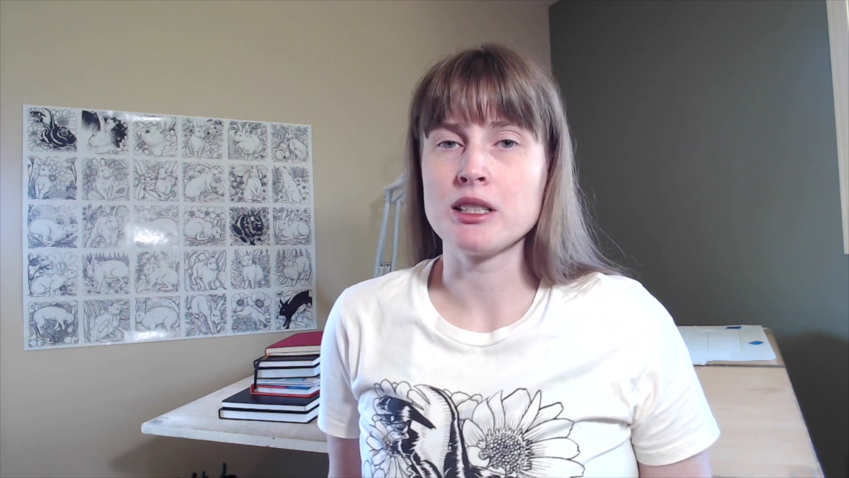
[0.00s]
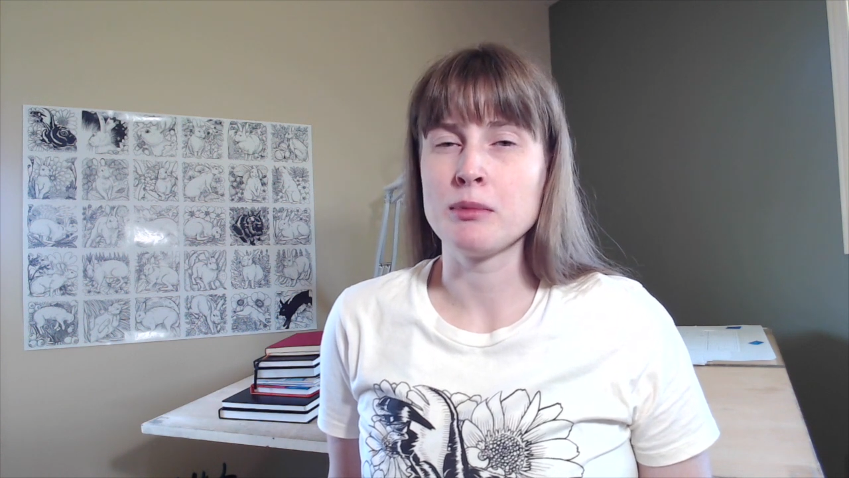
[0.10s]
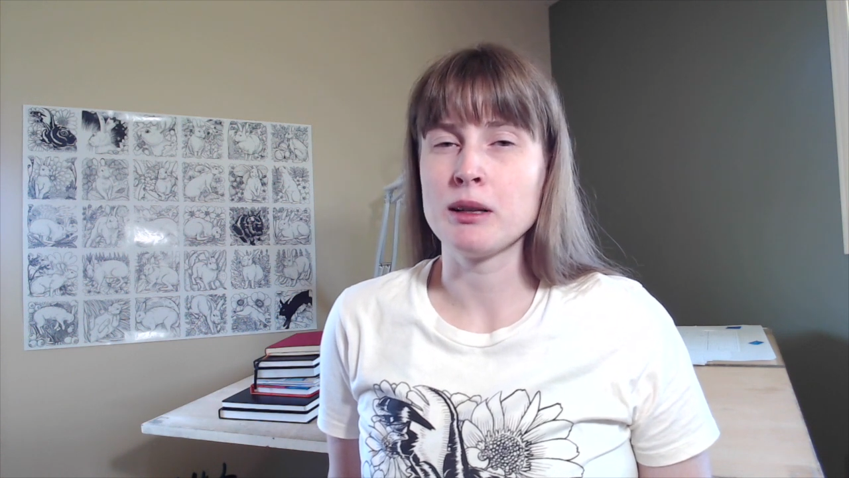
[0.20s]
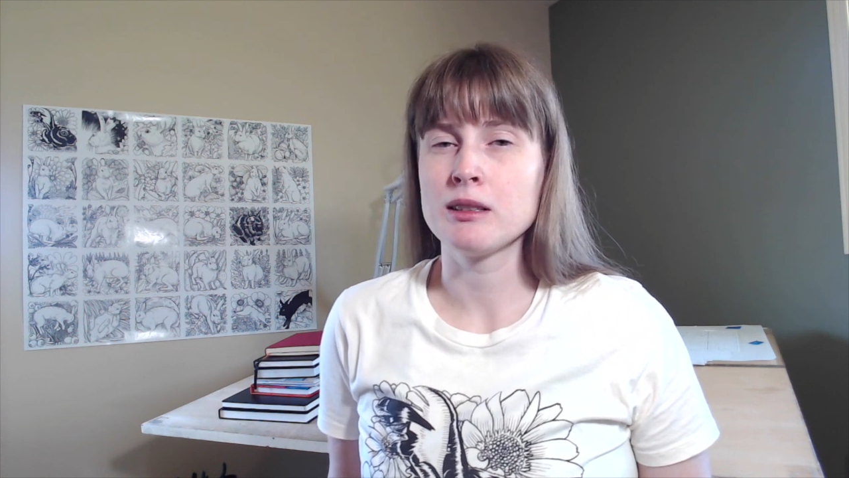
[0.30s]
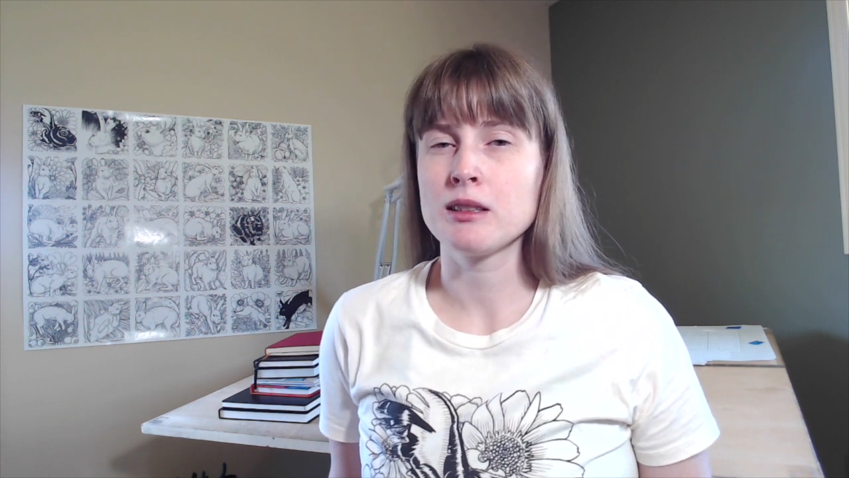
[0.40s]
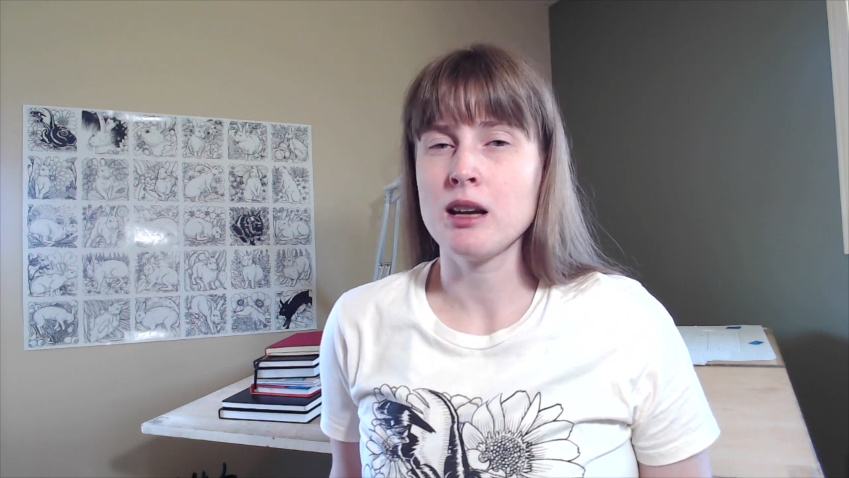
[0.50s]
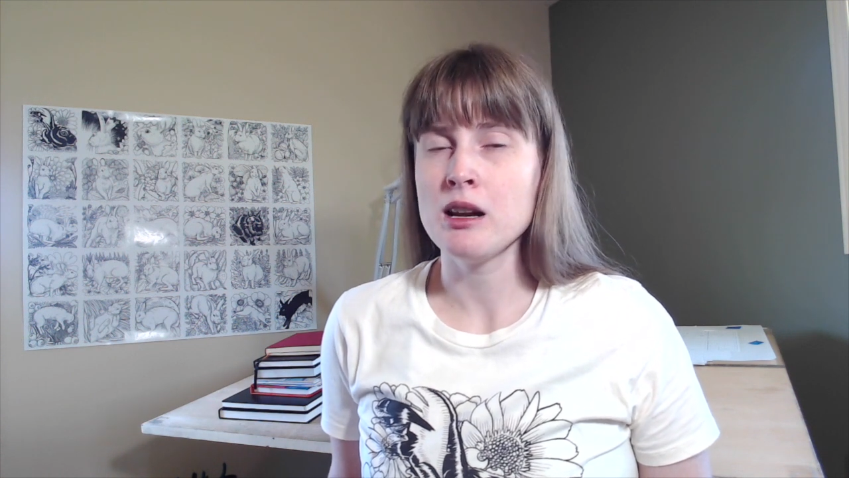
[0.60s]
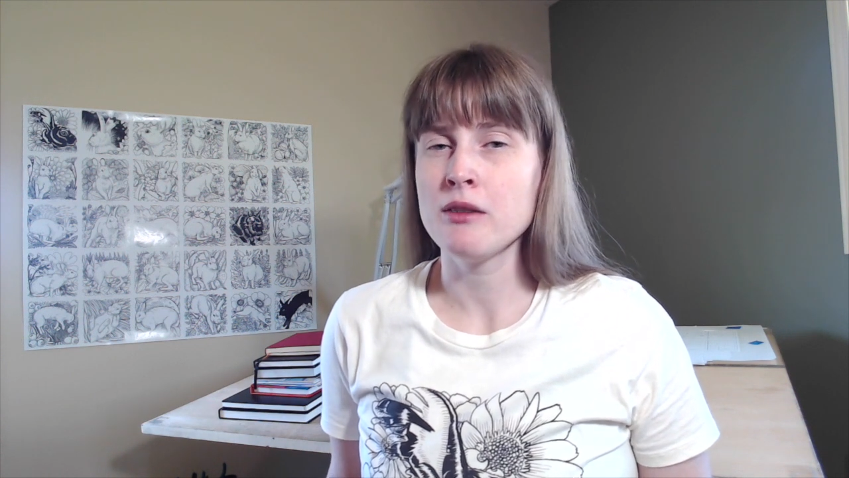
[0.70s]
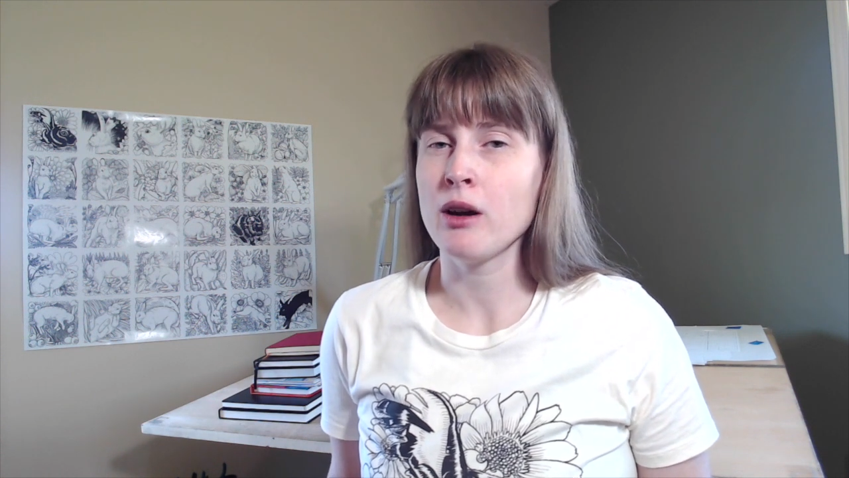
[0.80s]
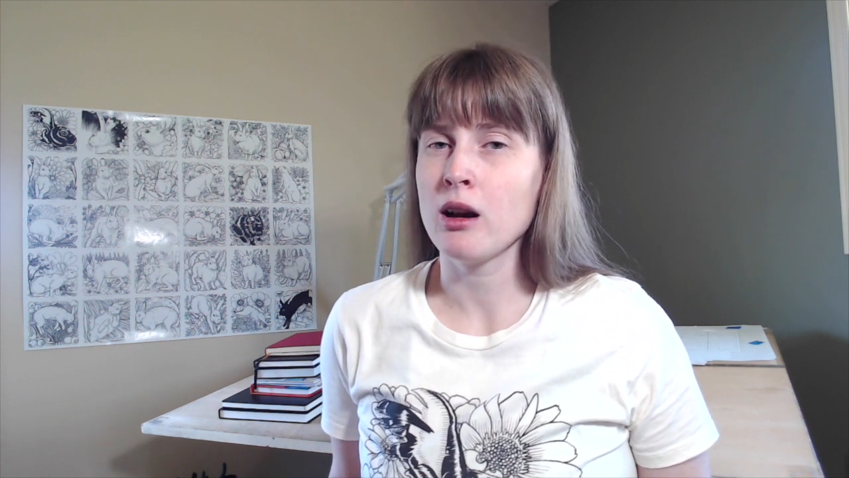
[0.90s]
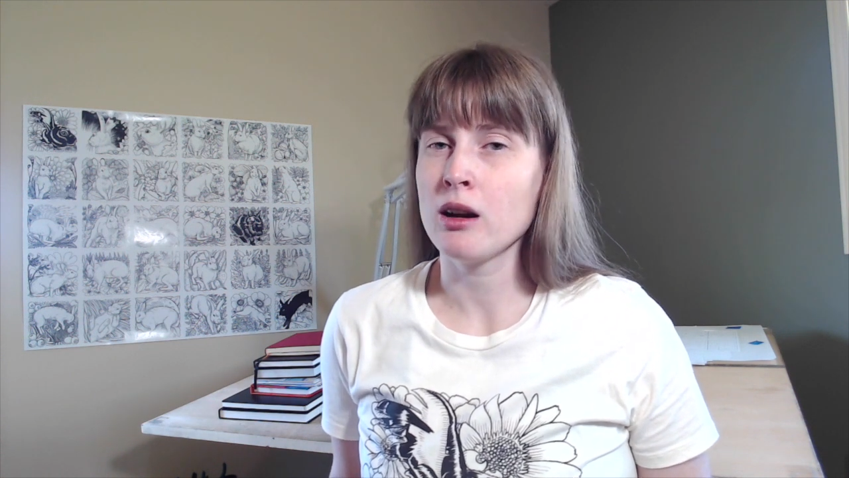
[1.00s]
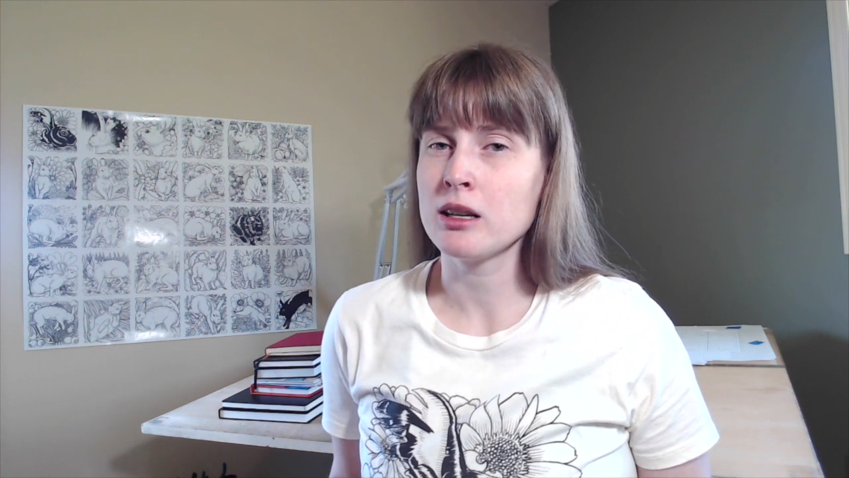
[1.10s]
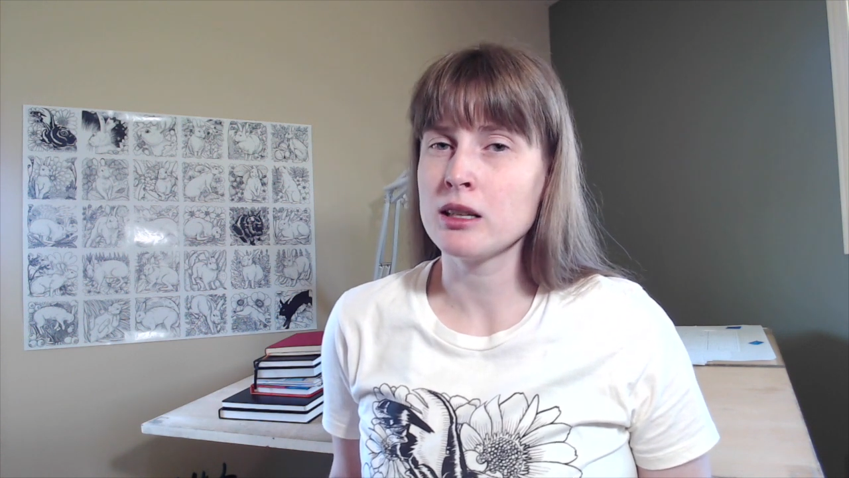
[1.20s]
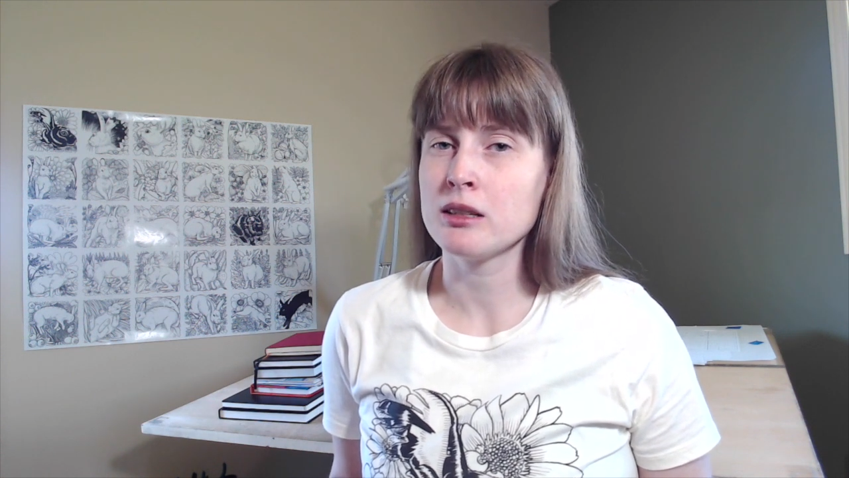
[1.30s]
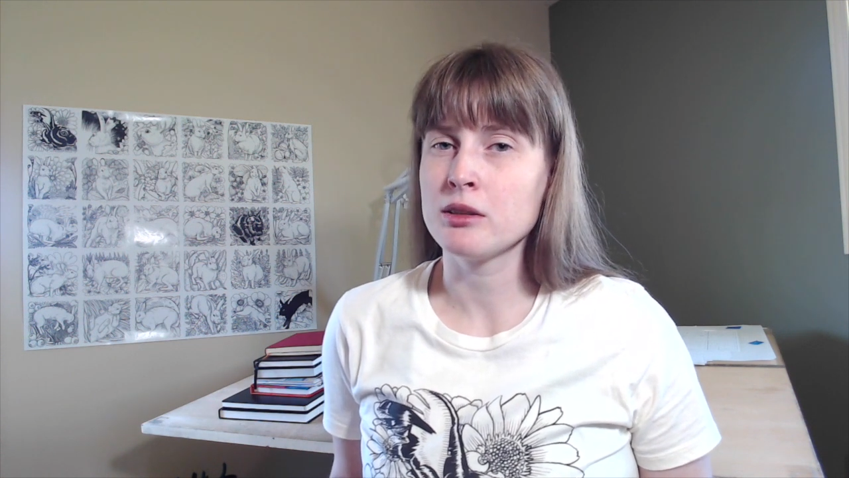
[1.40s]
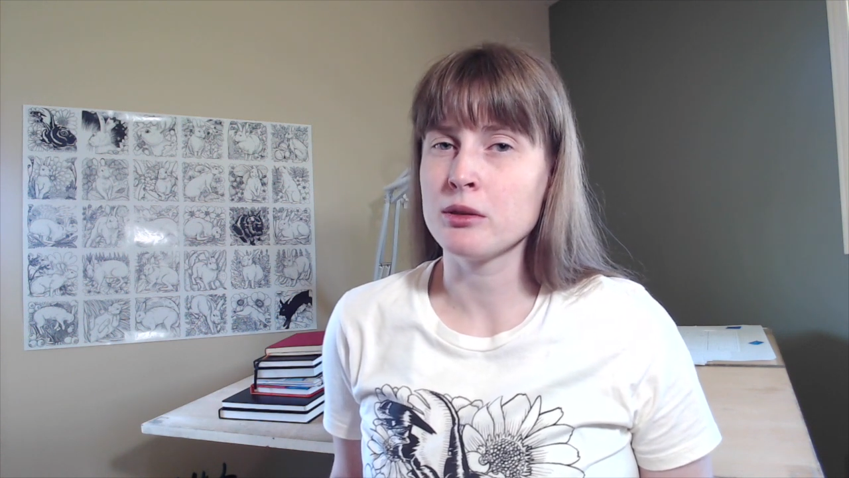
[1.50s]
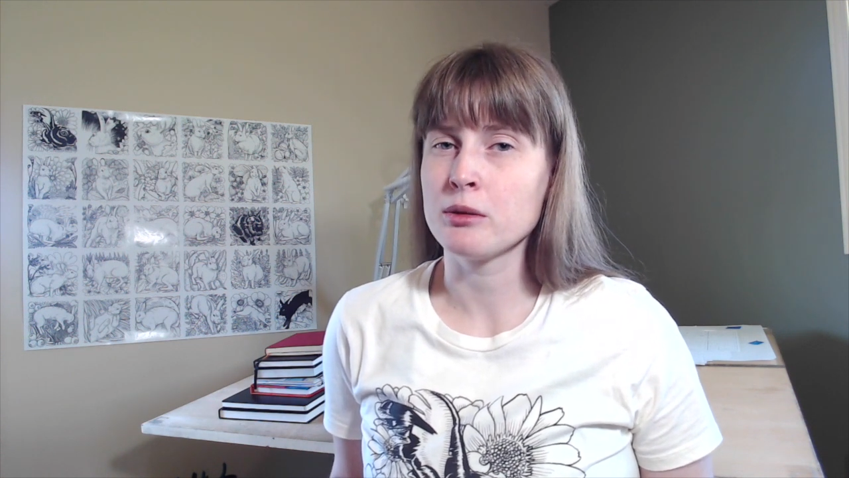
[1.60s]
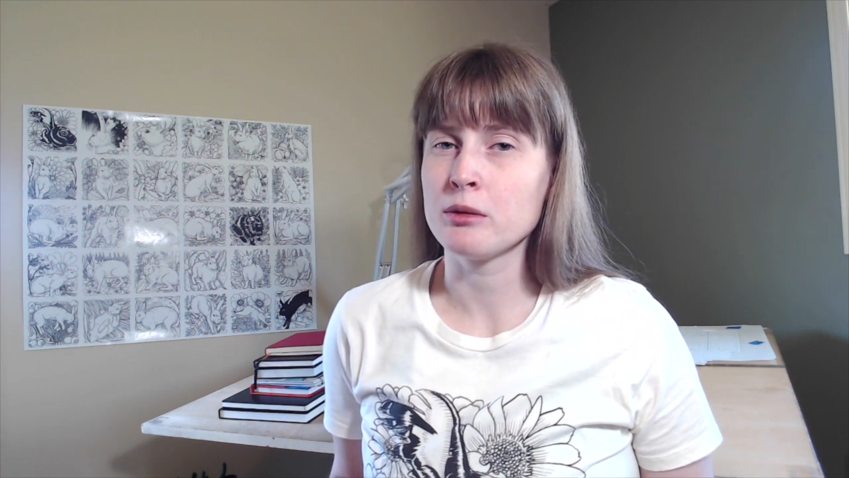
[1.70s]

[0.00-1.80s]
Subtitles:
but it's kind of hard to